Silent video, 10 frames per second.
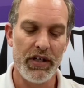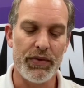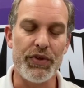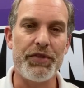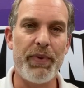
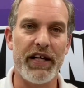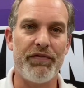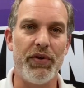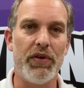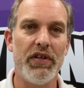
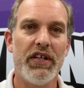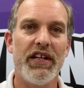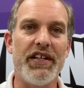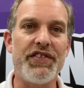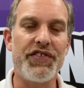respectful,
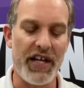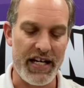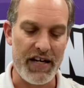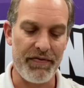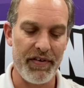and
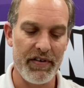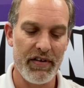safe.